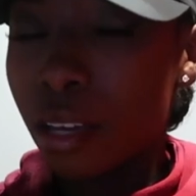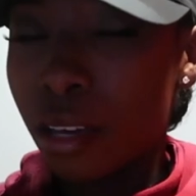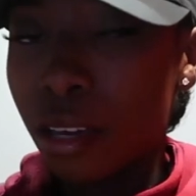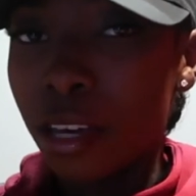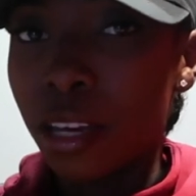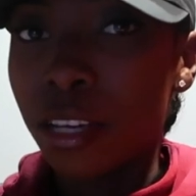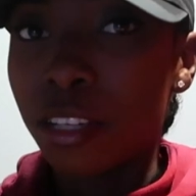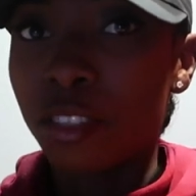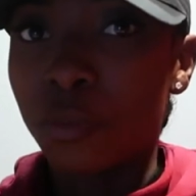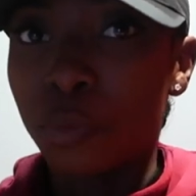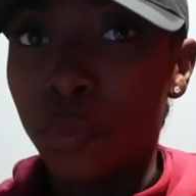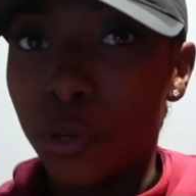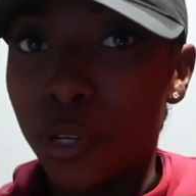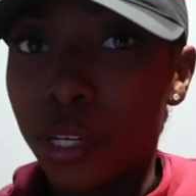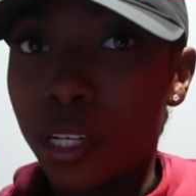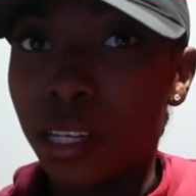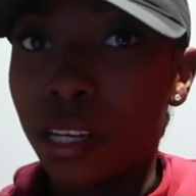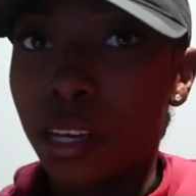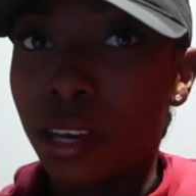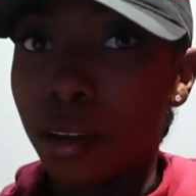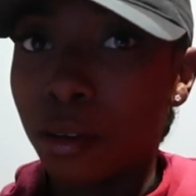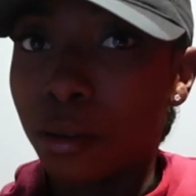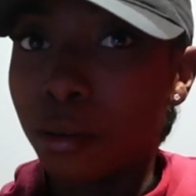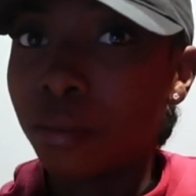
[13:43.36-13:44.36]

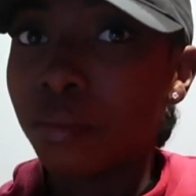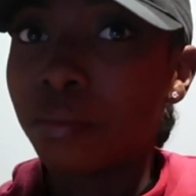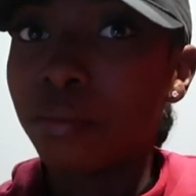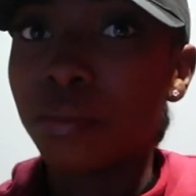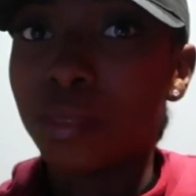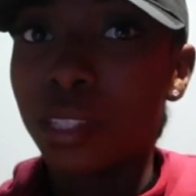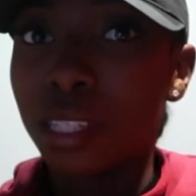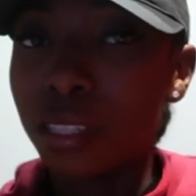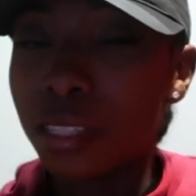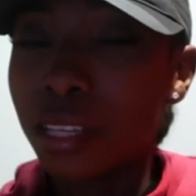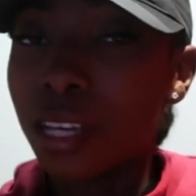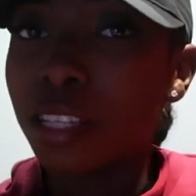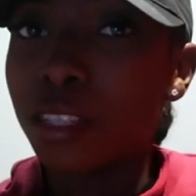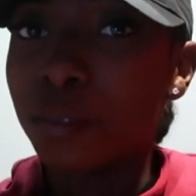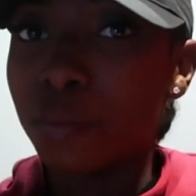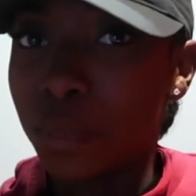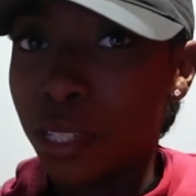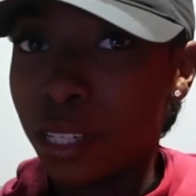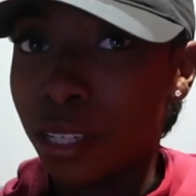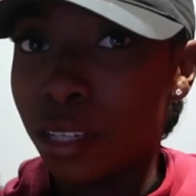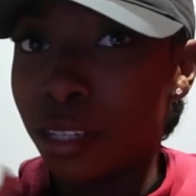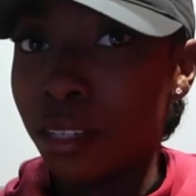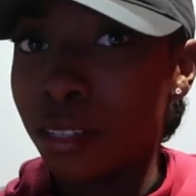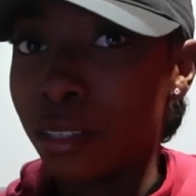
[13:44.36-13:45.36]
exporting out. This has
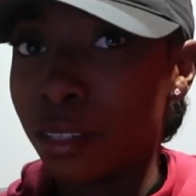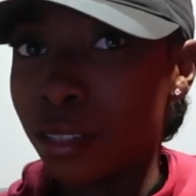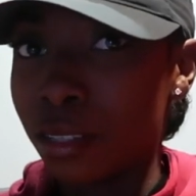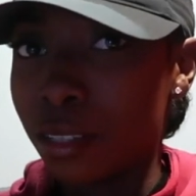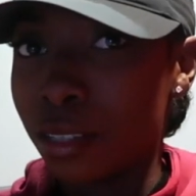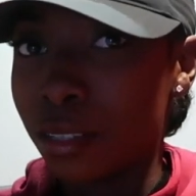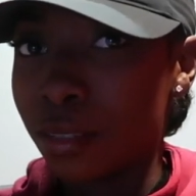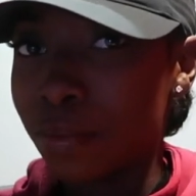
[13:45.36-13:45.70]
been